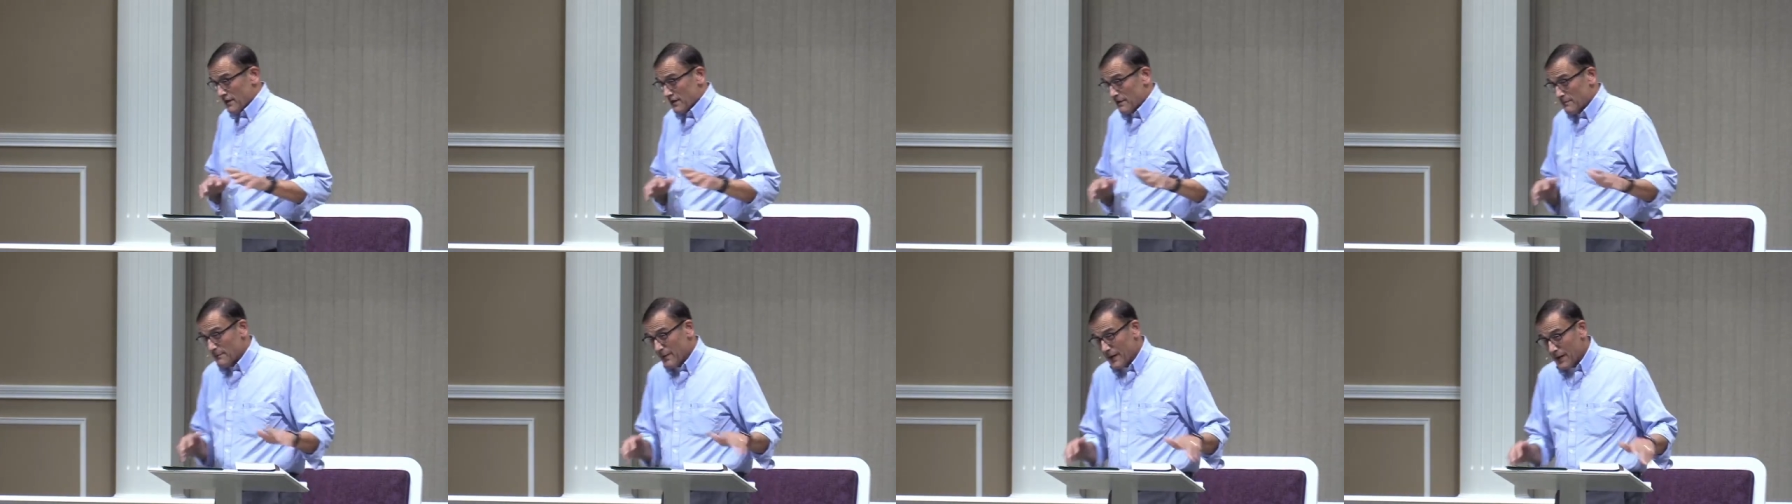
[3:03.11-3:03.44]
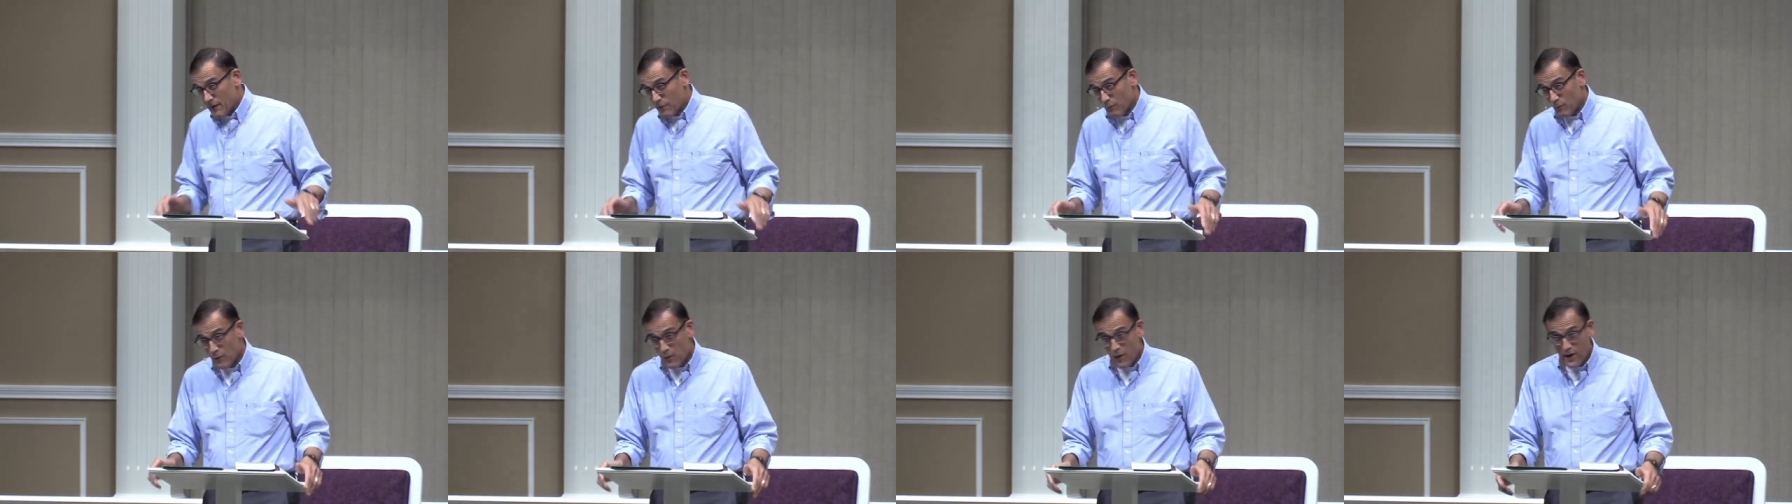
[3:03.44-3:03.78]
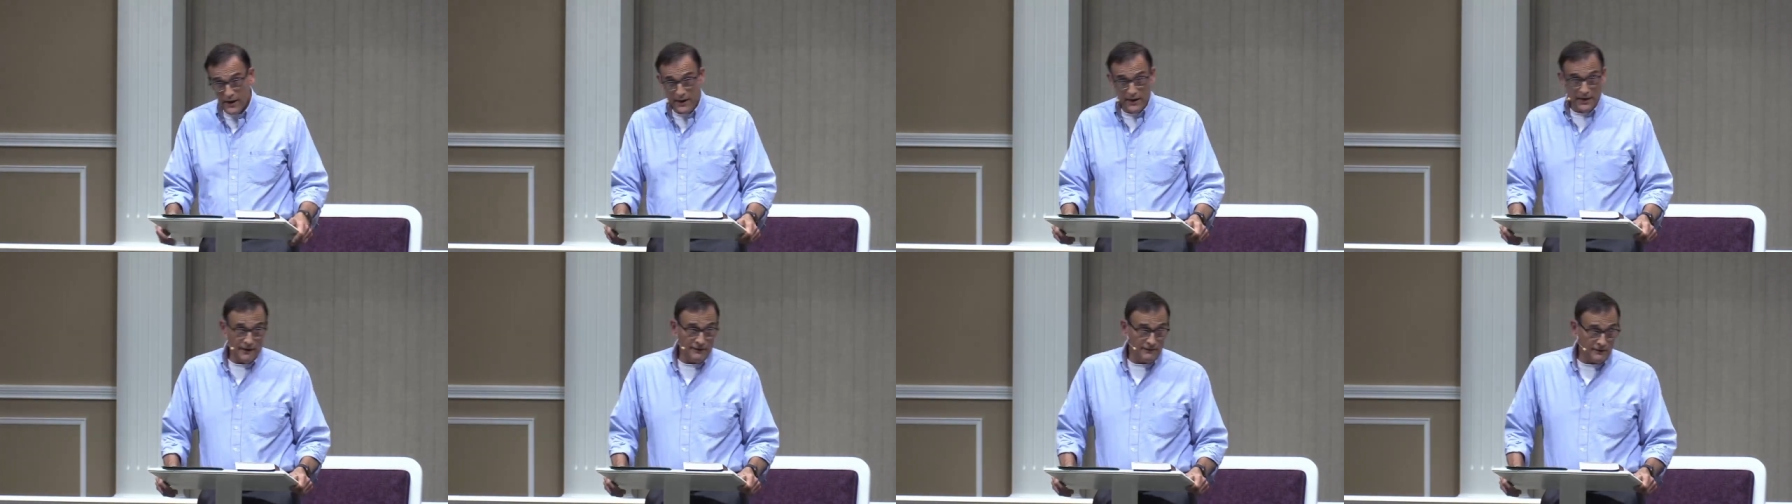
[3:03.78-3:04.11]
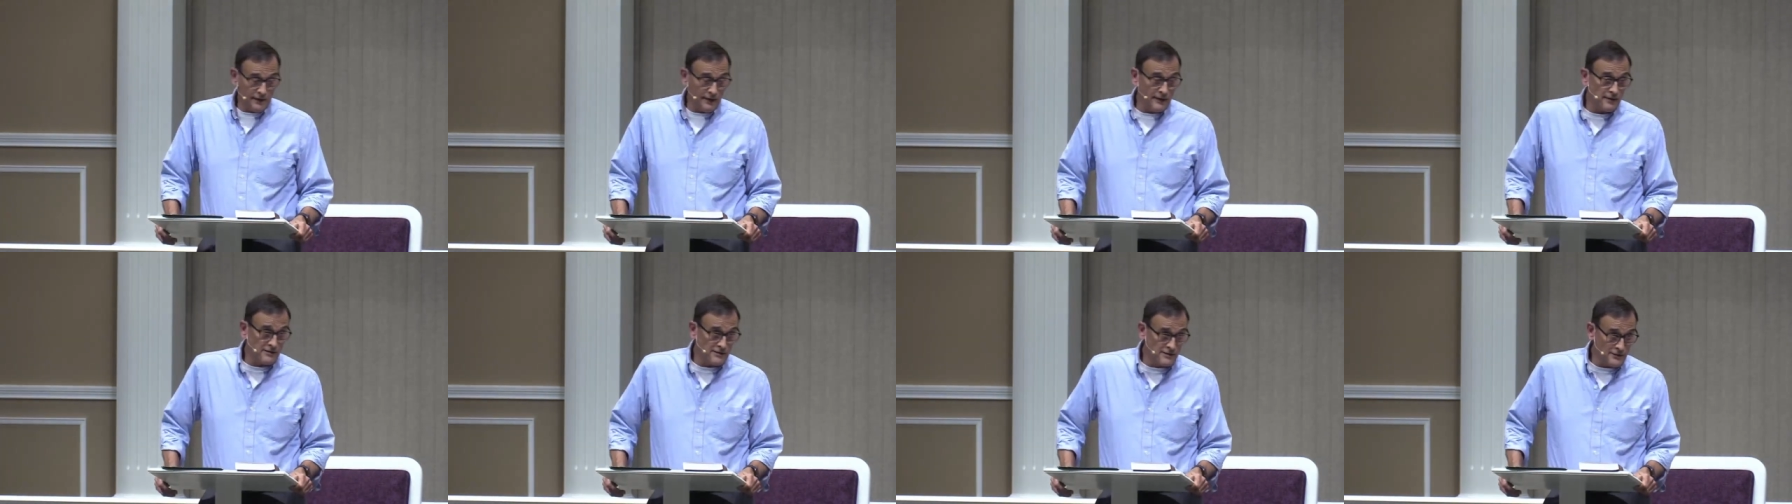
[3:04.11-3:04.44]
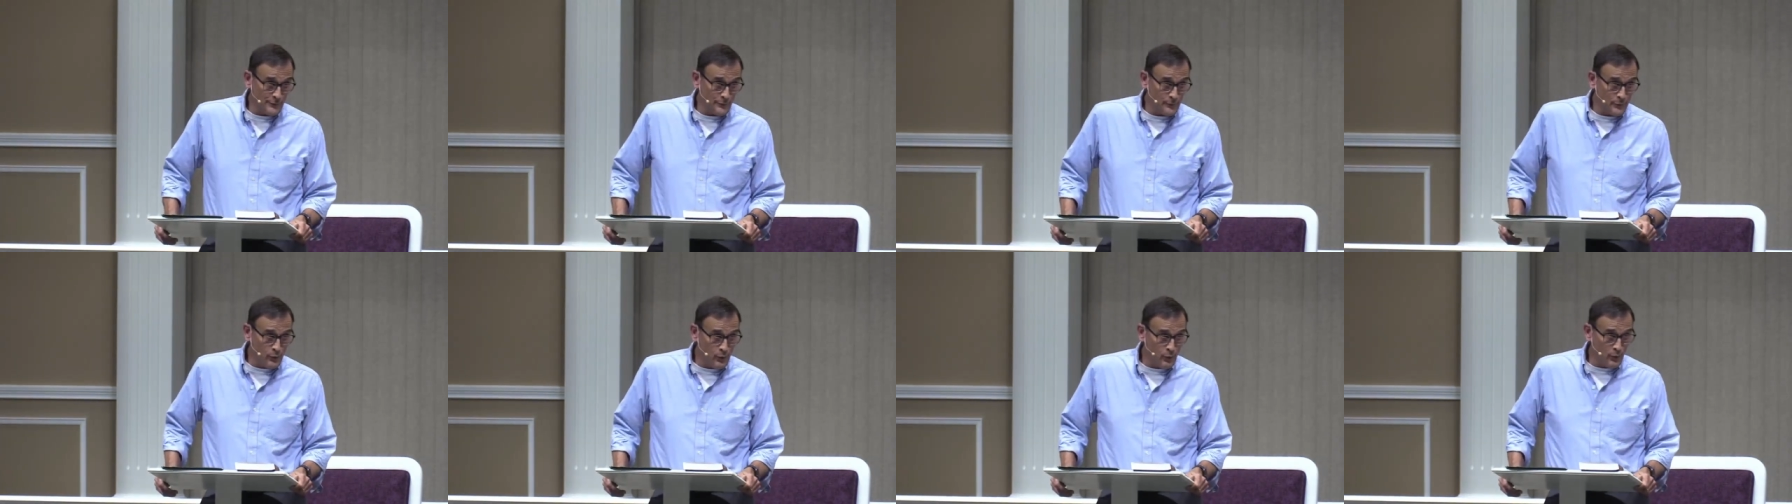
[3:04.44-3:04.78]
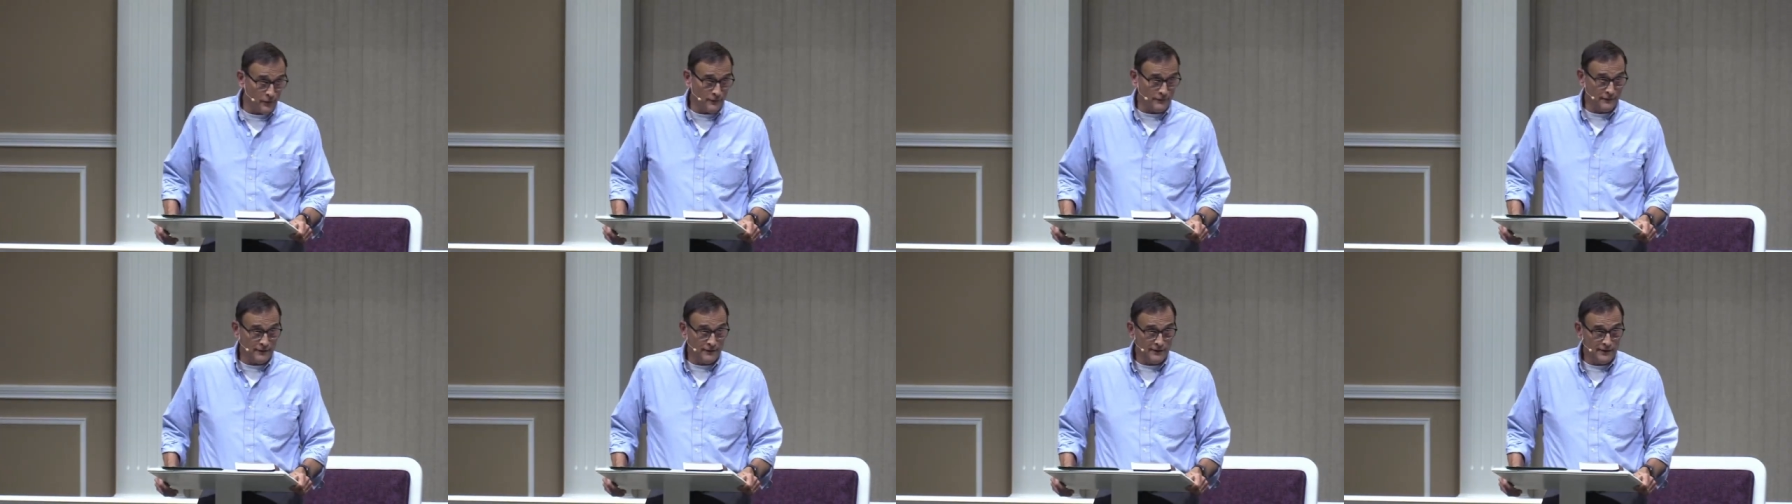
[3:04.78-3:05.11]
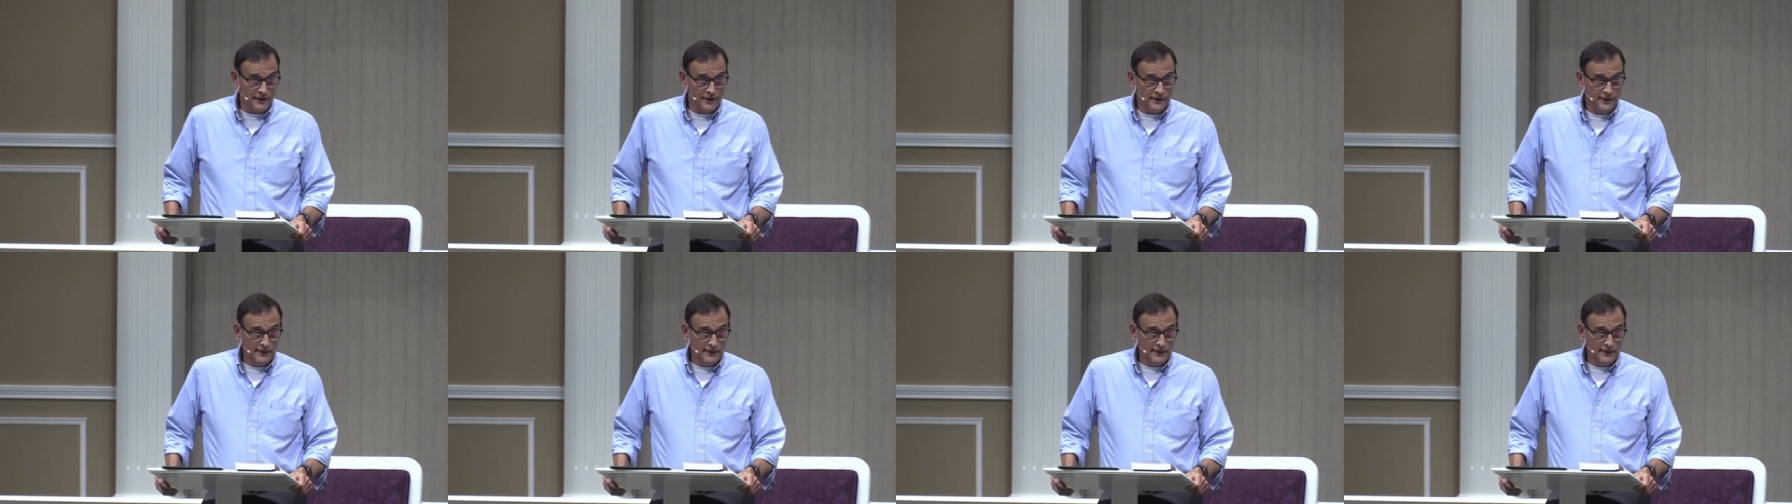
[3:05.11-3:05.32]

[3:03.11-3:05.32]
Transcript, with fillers: and about why I think it's important.